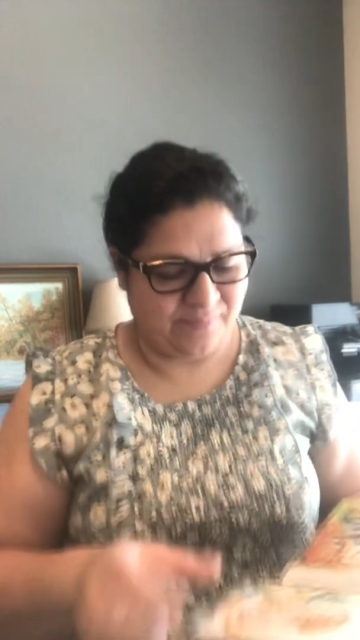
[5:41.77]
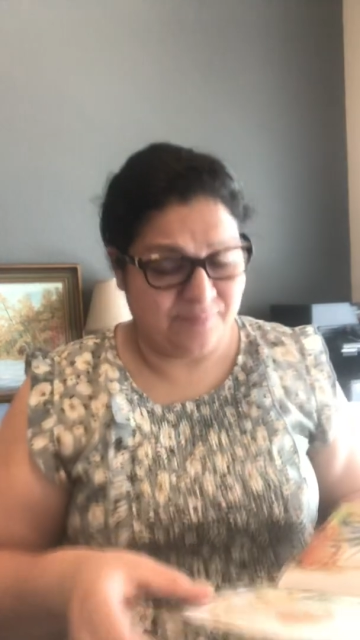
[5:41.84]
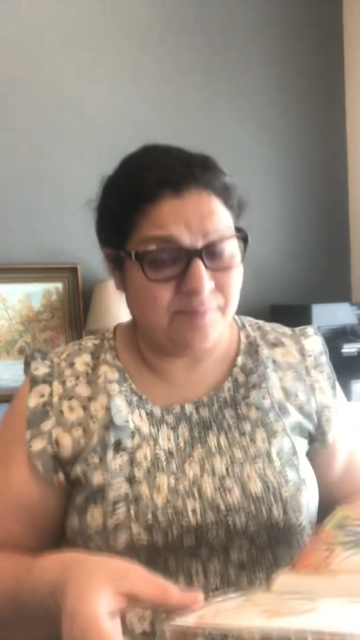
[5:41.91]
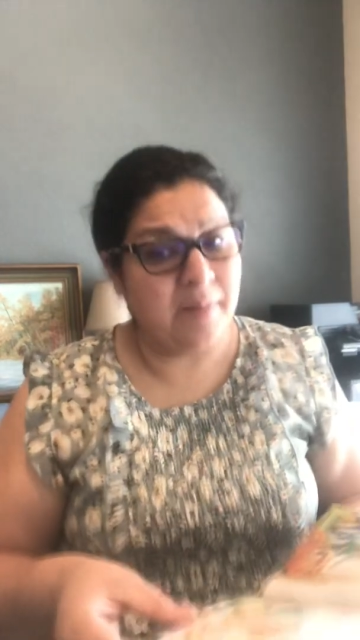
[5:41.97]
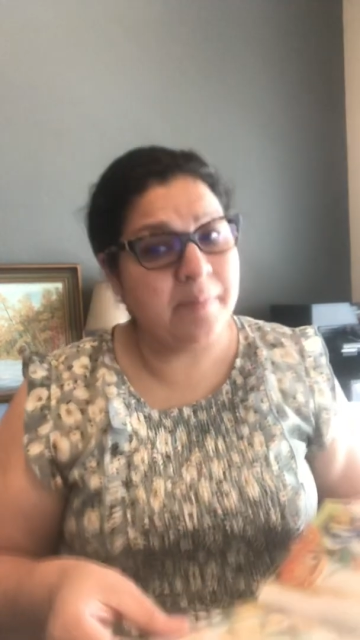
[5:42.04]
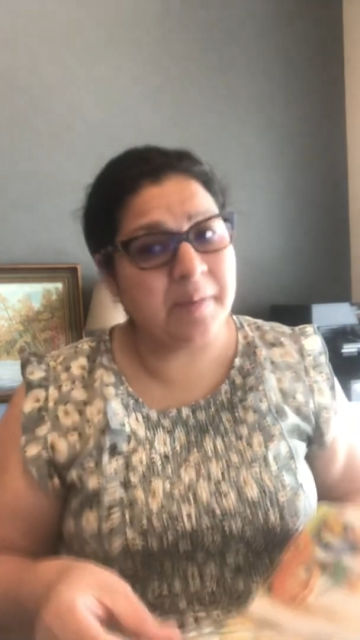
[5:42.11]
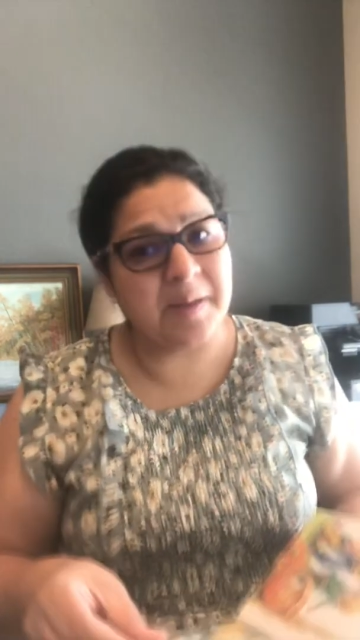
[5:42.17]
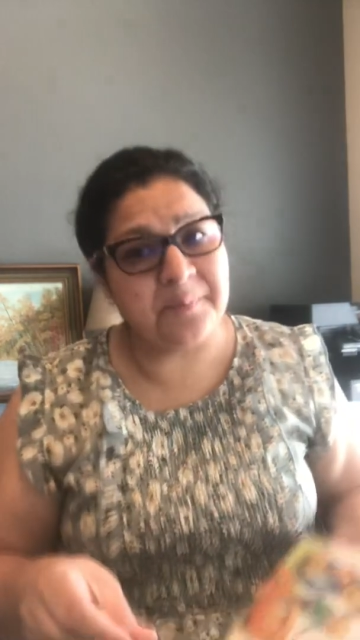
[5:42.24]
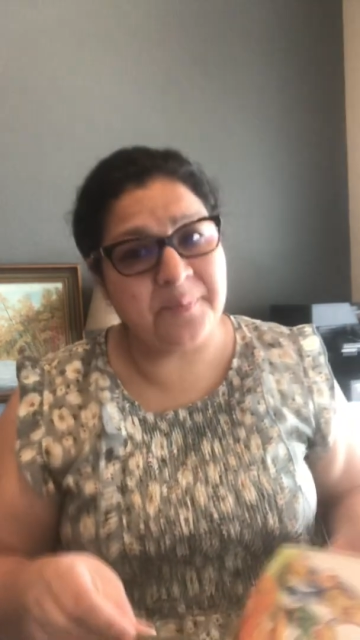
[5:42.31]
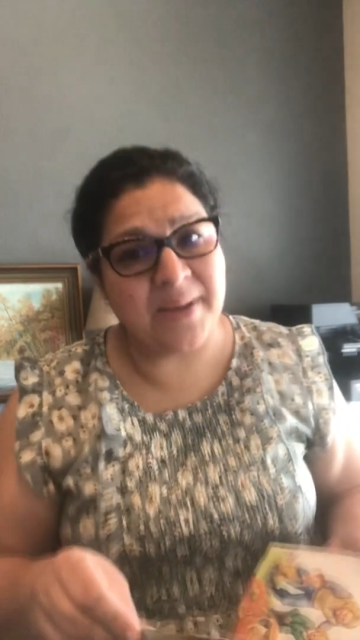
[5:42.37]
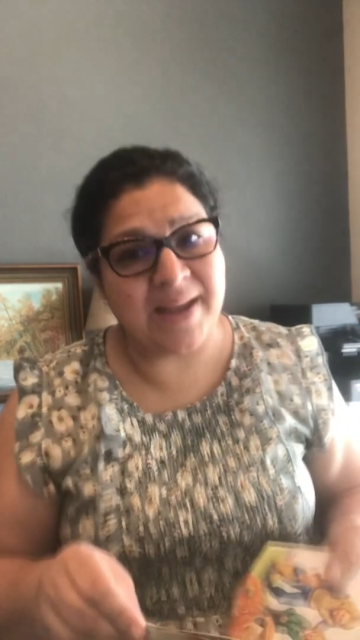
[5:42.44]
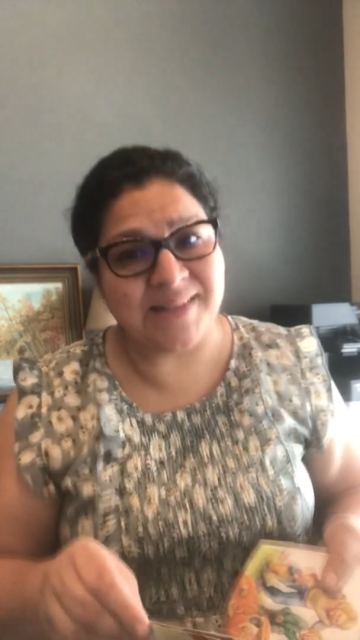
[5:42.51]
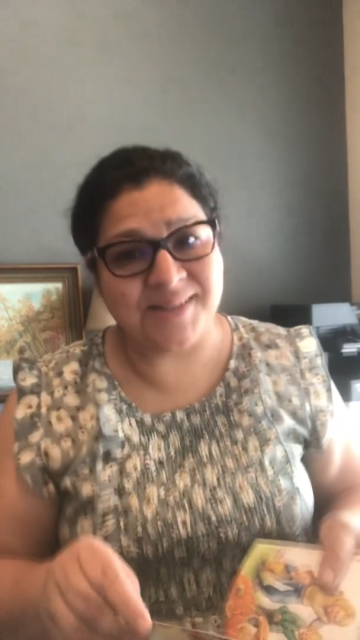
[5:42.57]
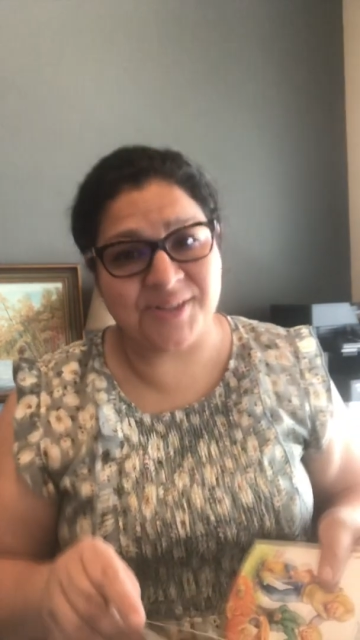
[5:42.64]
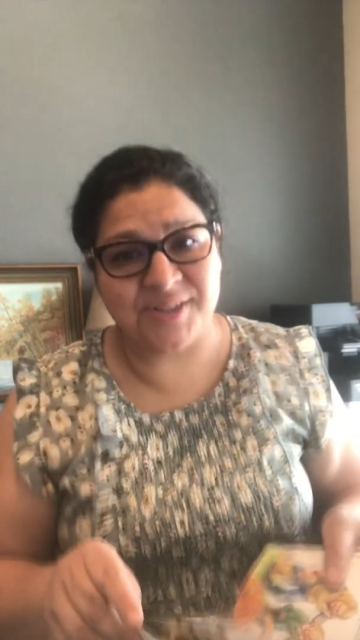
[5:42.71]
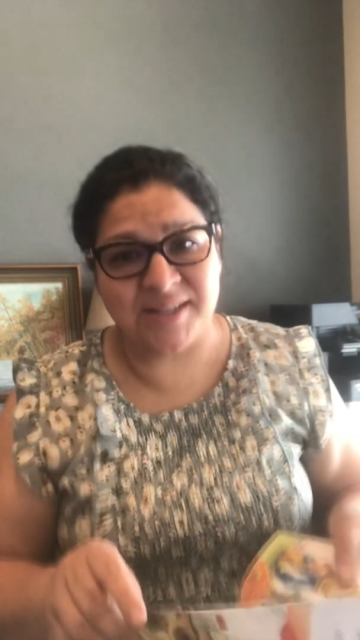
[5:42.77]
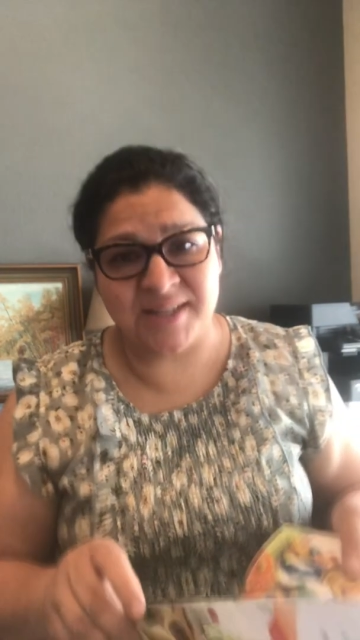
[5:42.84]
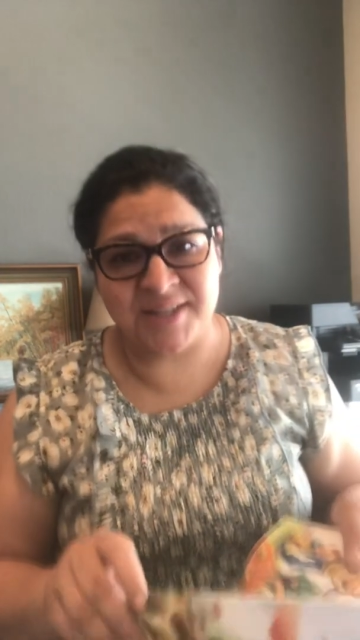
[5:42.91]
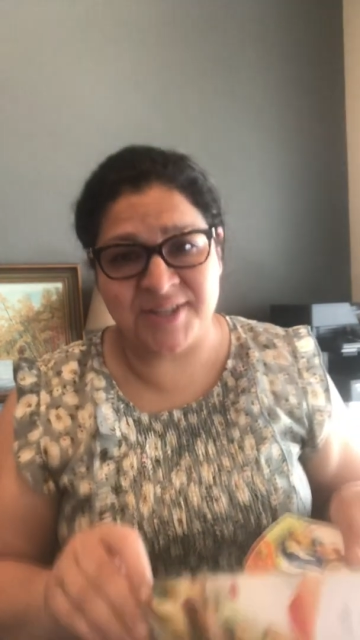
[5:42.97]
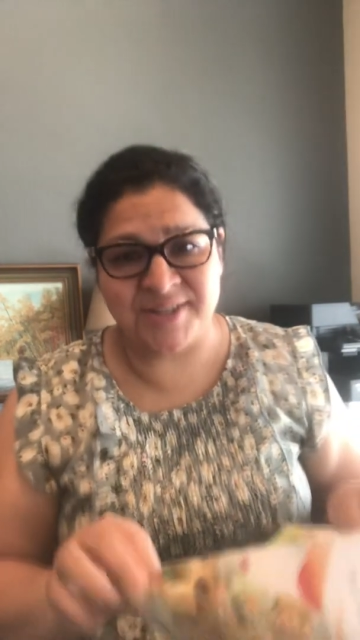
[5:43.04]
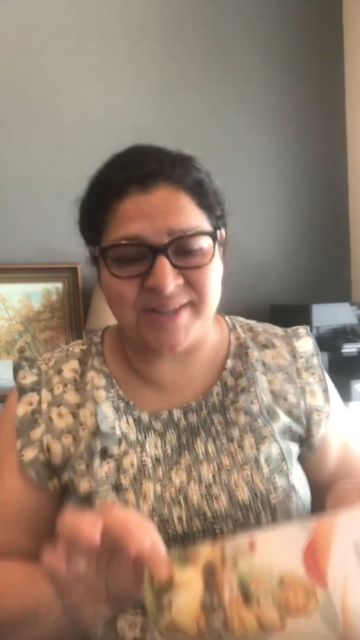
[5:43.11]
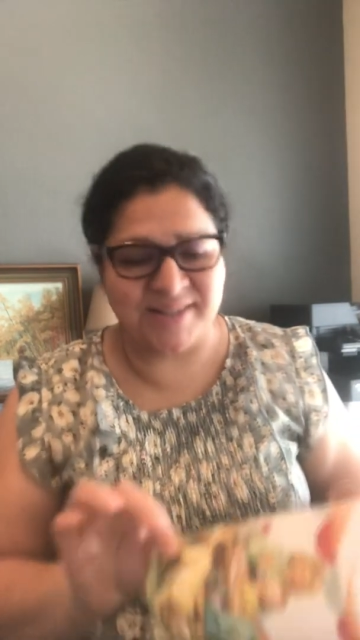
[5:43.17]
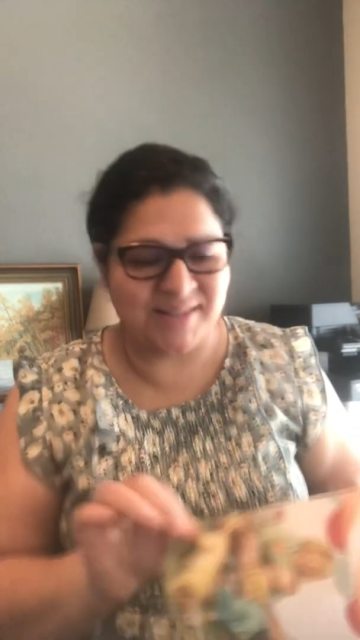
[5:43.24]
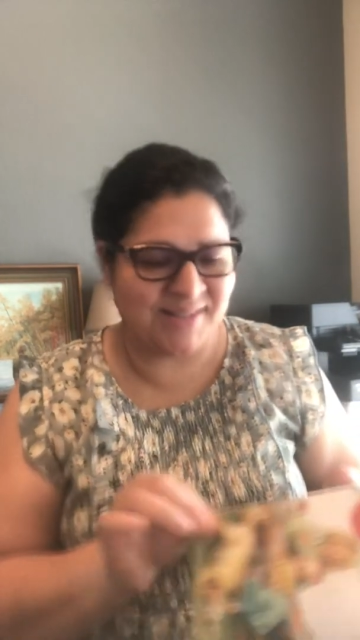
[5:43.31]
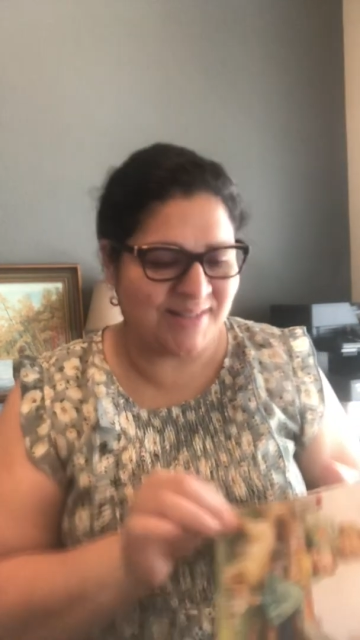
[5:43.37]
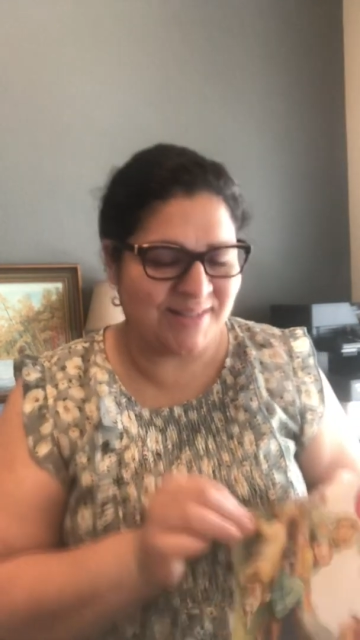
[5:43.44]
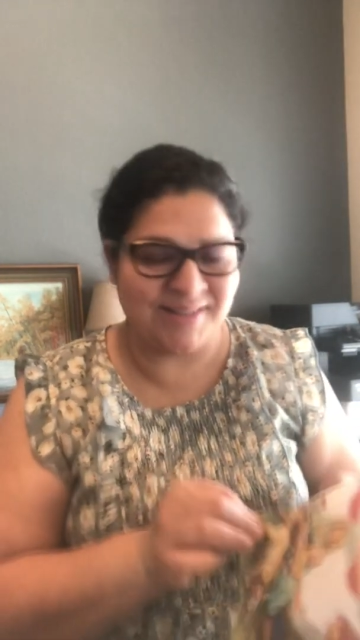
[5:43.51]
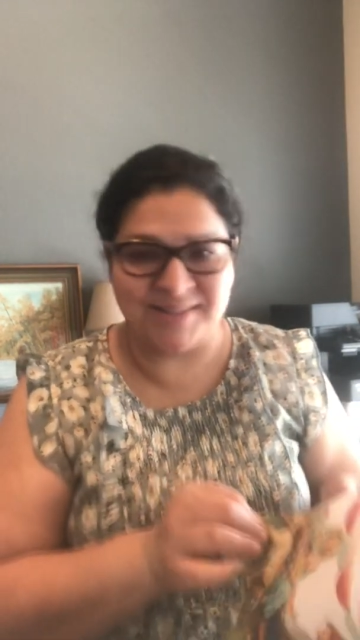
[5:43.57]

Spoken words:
Pumpkin pies are delicious.